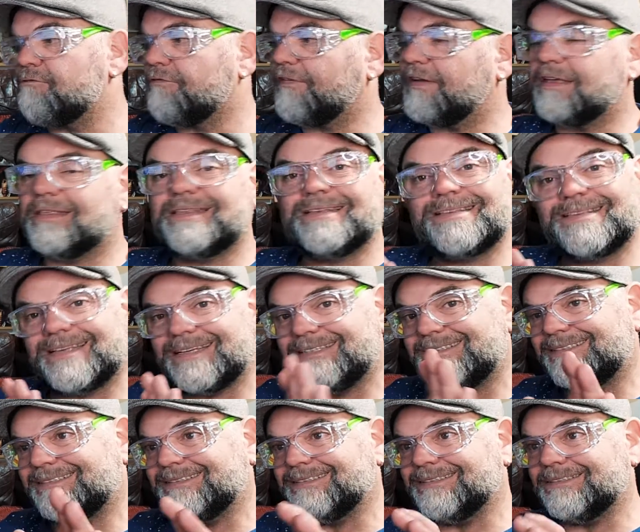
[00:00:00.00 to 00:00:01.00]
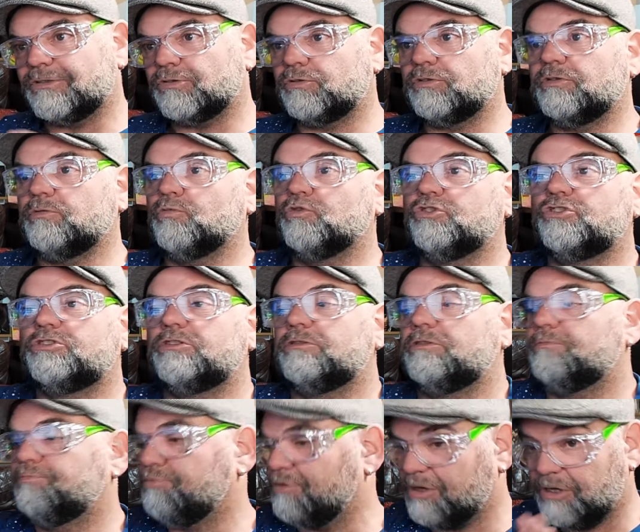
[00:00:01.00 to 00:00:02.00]
Everything in the distance
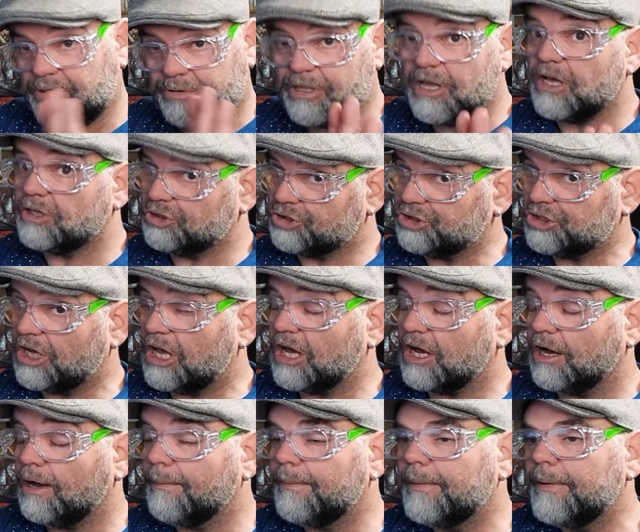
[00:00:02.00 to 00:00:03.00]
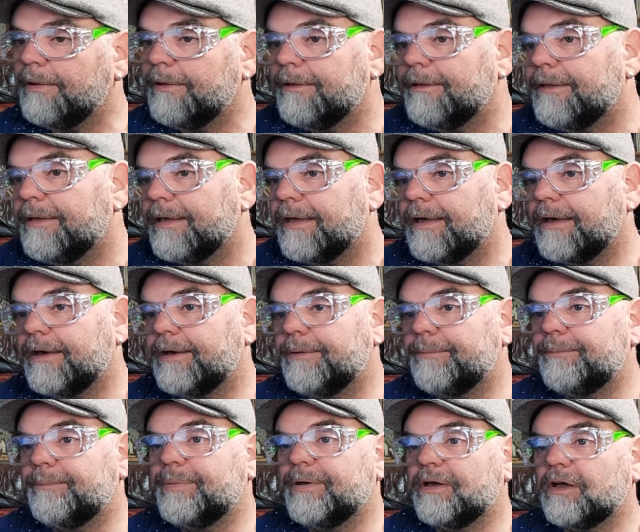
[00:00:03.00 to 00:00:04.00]
was pretty darn sharp.
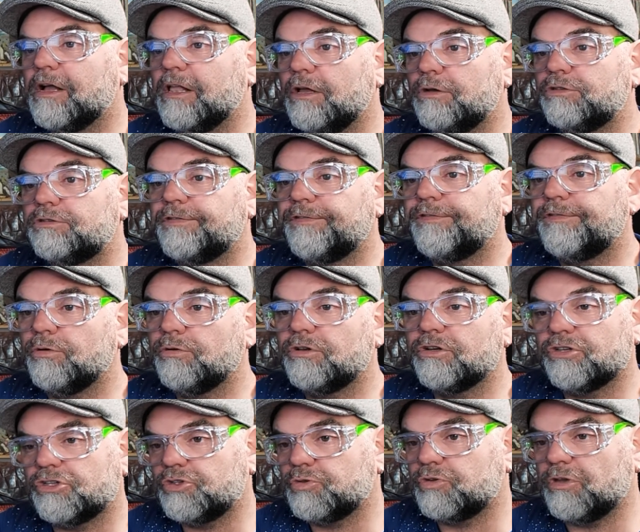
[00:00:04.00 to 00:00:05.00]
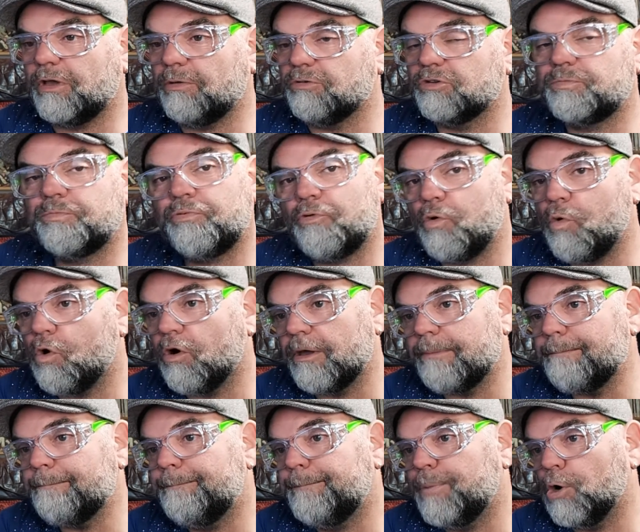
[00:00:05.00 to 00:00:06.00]
But close focus, it was
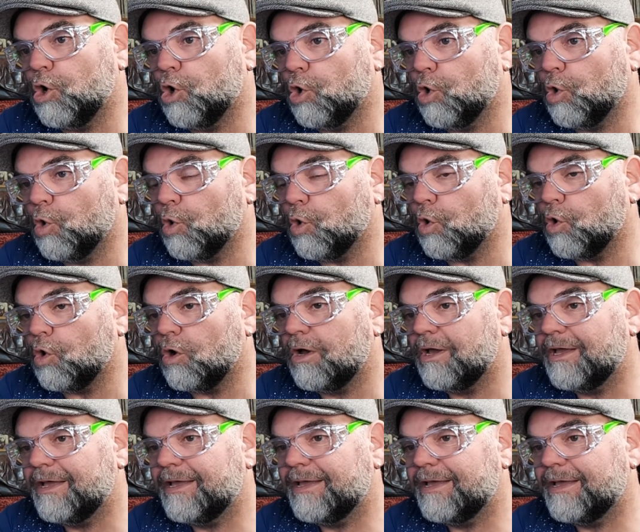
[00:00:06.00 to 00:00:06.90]
quite poor.